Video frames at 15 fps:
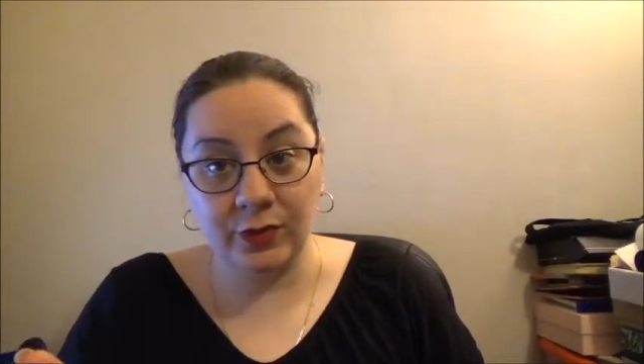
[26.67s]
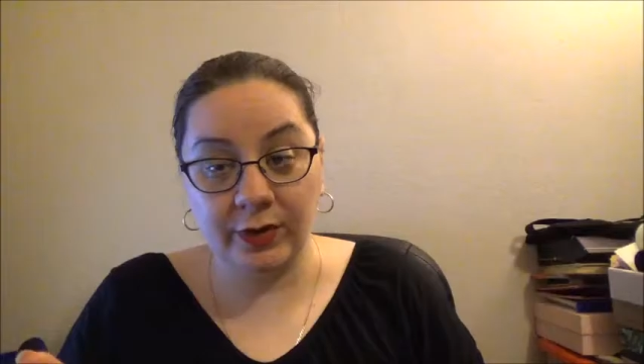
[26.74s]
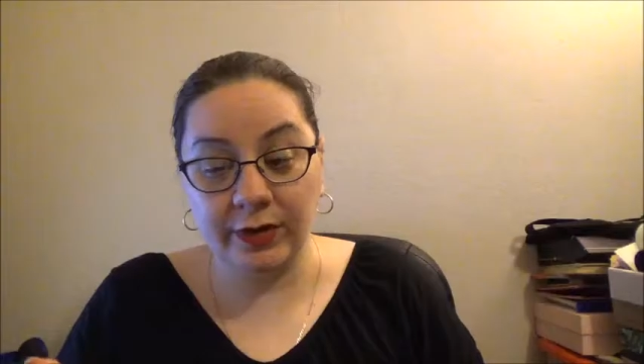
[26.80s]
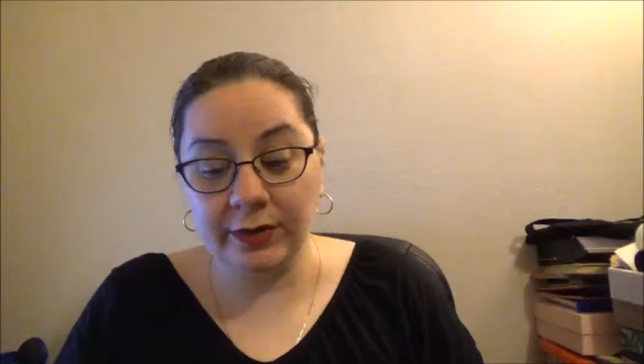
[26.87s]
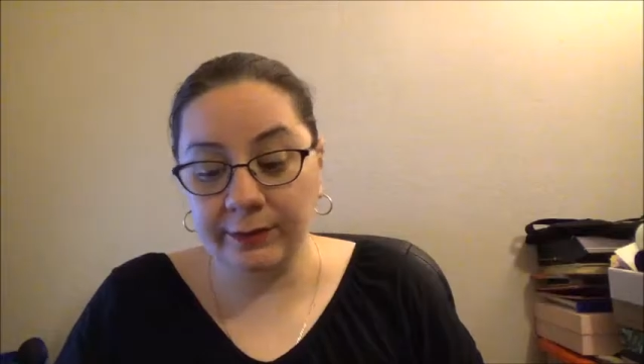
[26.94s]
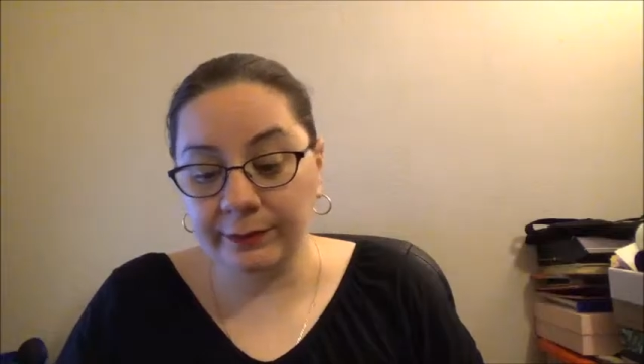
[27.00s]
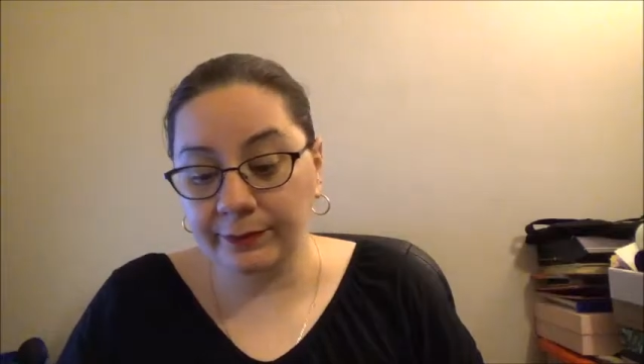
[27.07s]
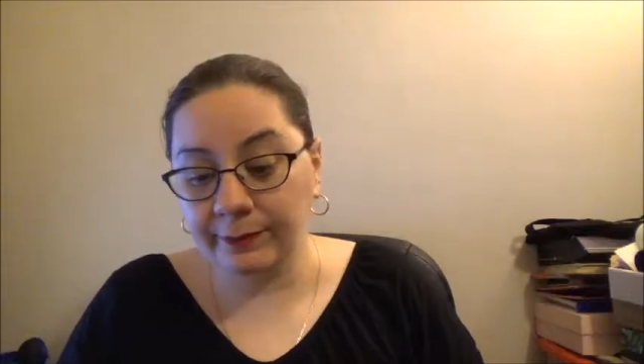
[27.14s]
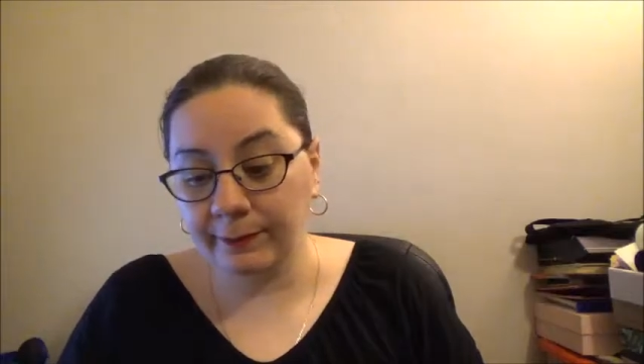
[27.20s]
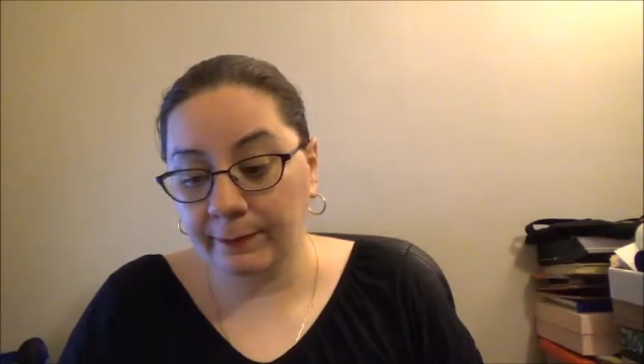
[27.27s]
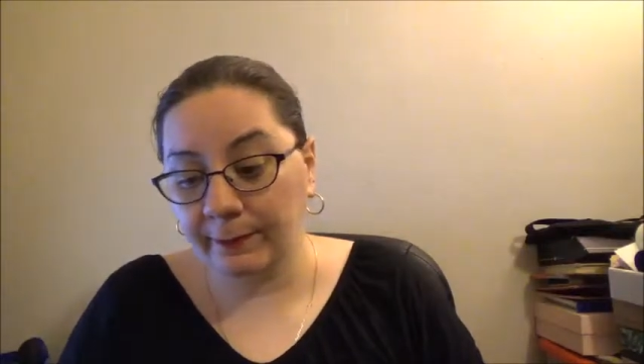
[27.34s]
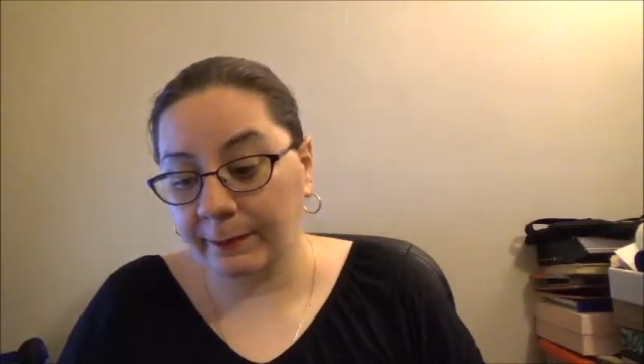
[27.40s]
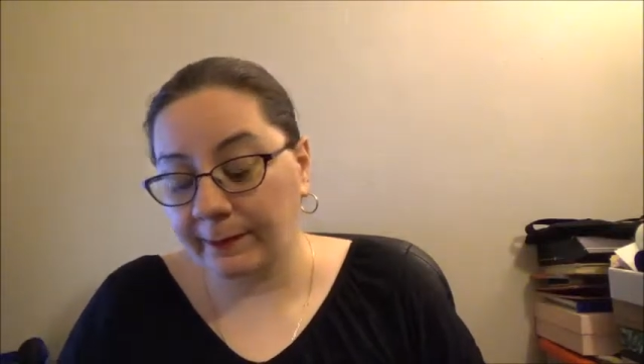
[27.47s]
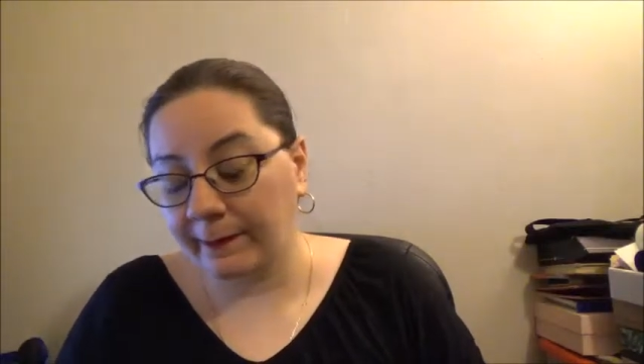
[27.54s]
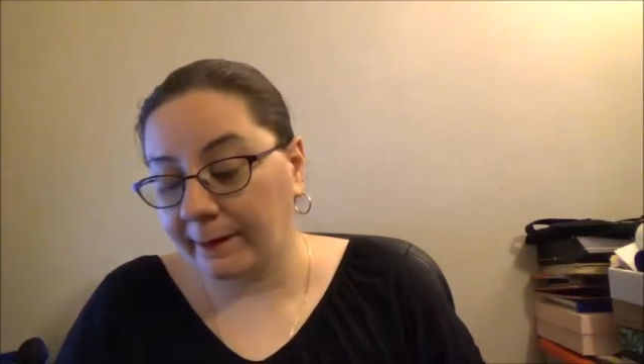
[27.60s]
it.
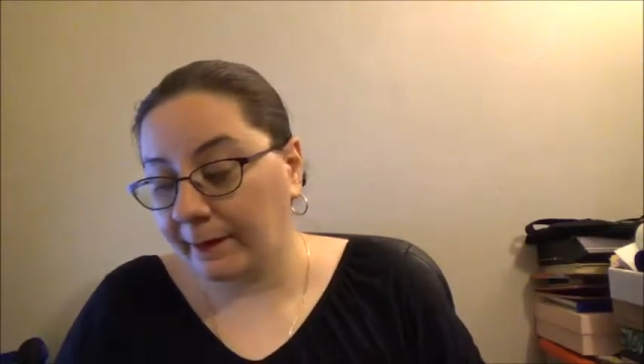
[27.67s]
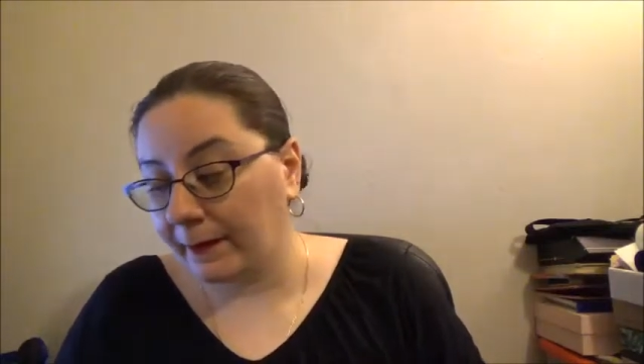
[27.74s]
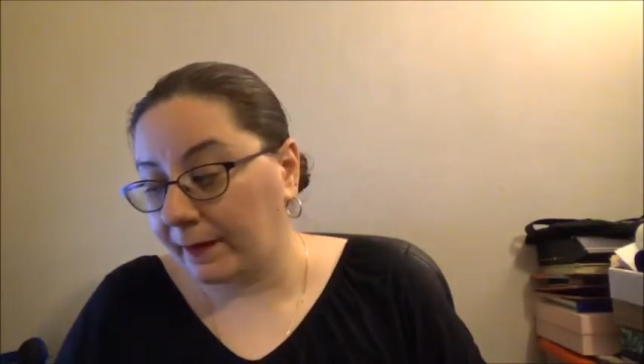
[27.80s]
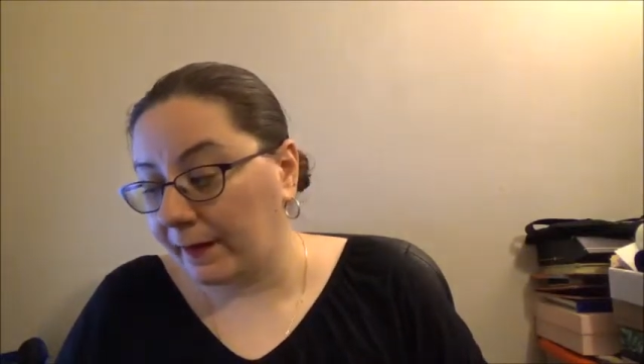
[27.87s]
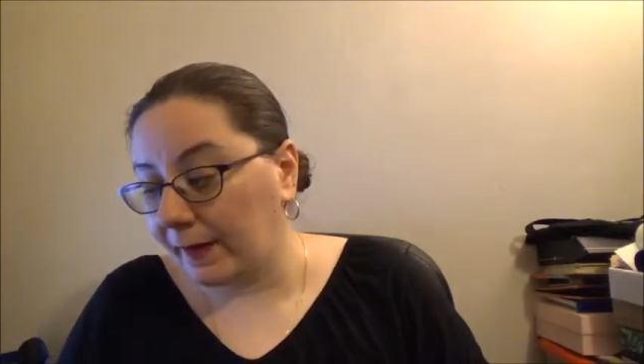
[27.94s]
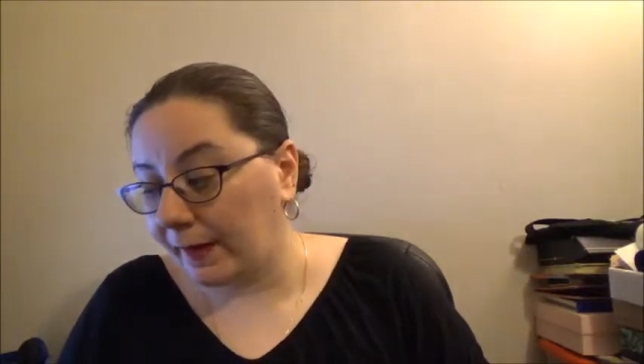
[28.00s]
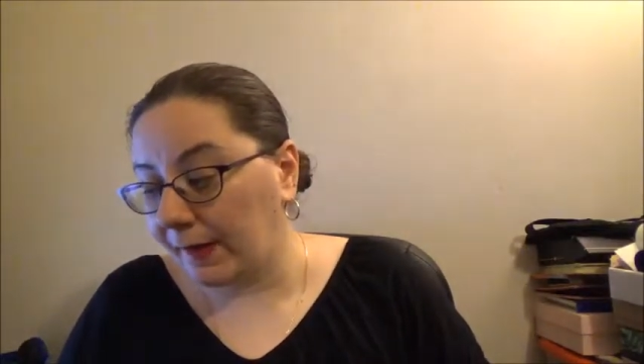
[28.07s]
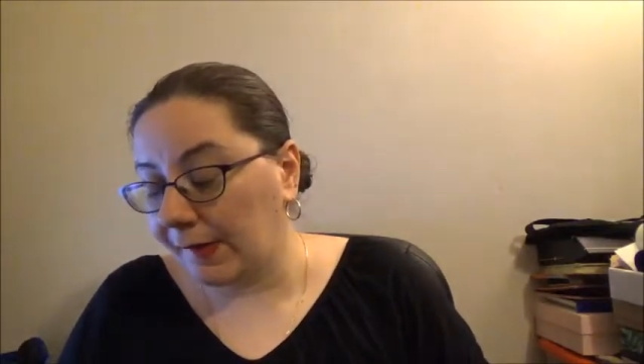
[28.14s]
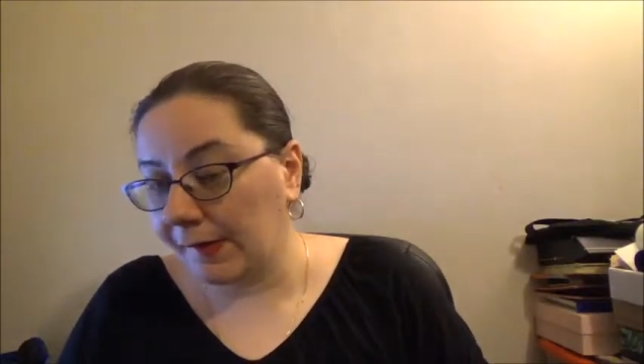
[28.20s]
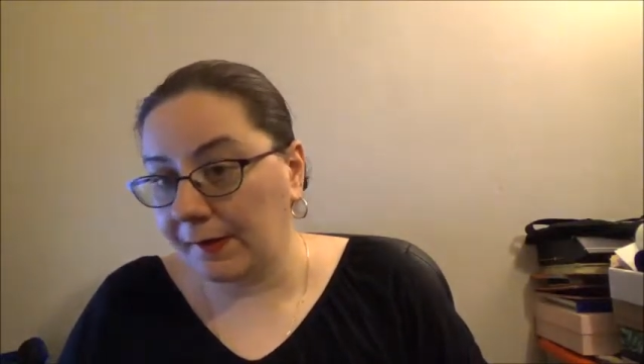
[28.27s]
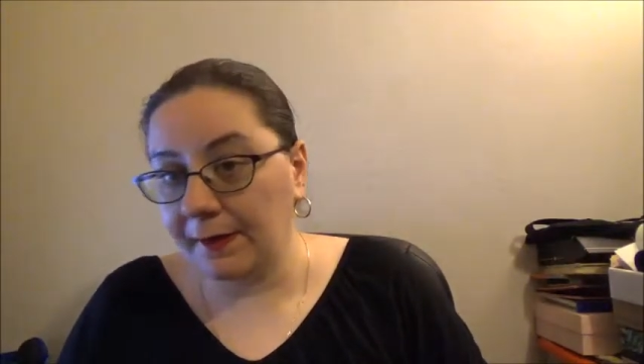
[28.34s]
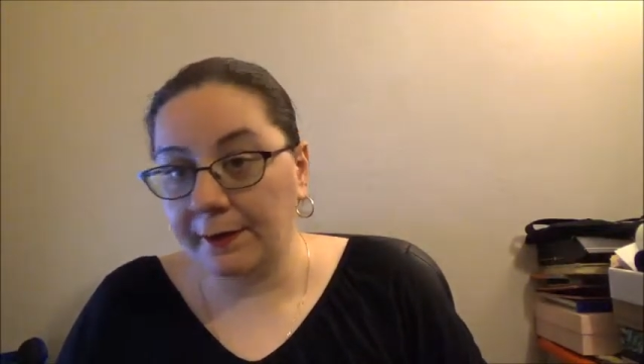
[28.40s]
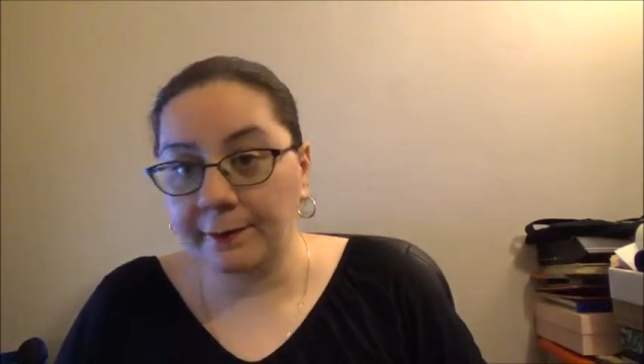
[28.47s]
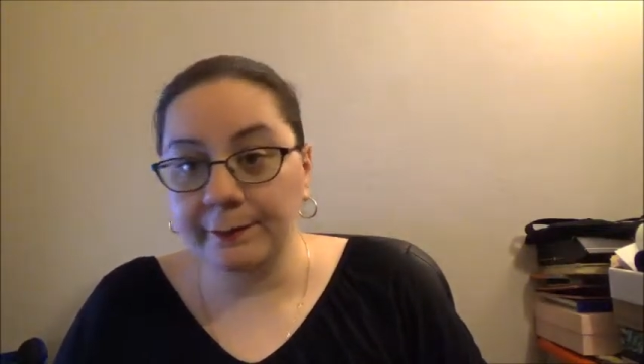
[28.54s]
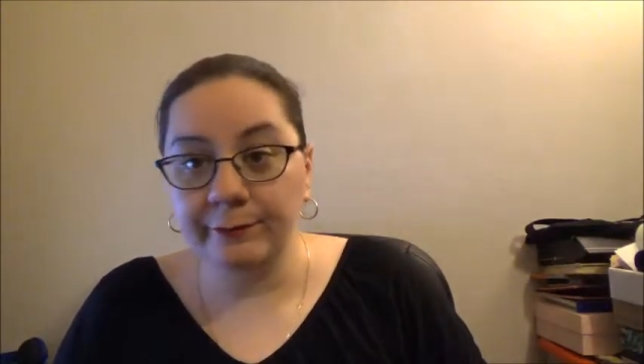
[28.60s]

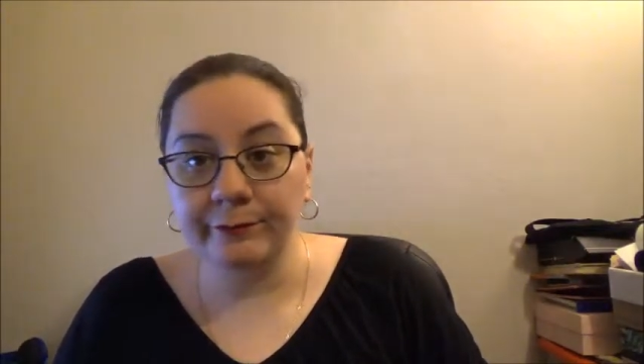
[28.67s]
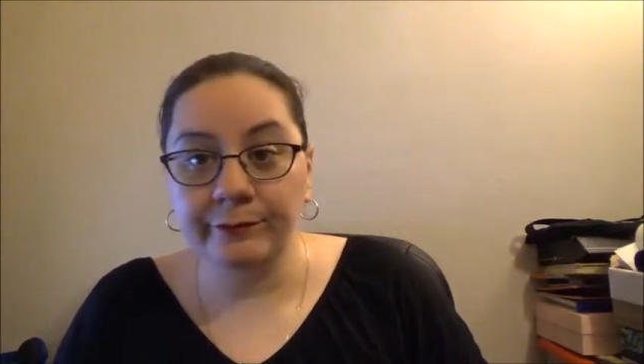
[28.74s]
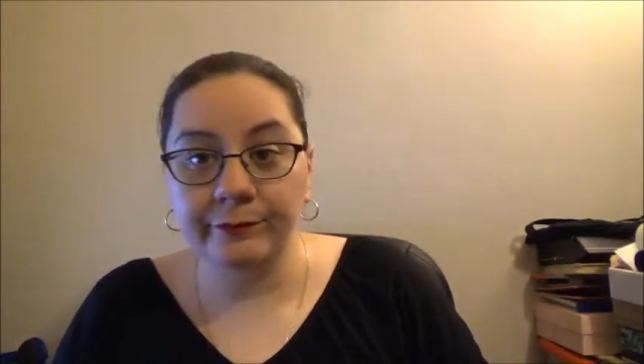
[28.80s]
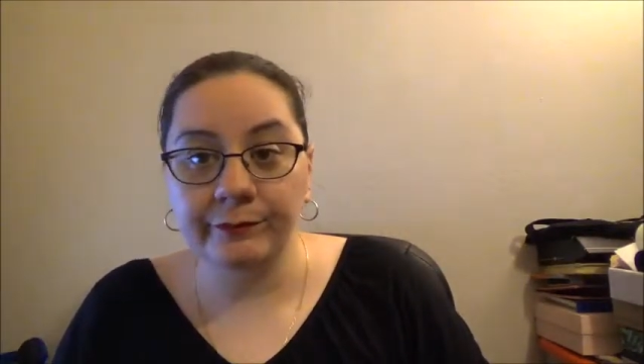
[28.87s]
Um,